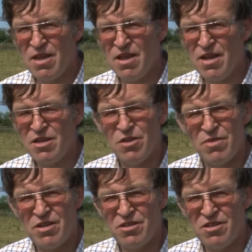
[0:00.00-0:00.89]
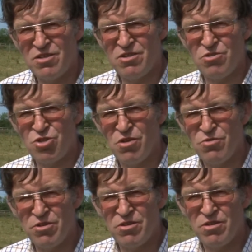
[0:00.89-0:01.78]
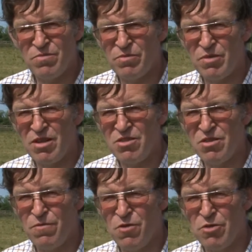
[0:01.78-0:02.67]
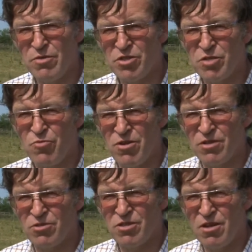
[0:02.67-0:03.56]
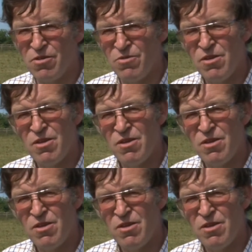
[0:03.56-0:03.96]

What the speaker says: and it went into Cholderton in the following spring, so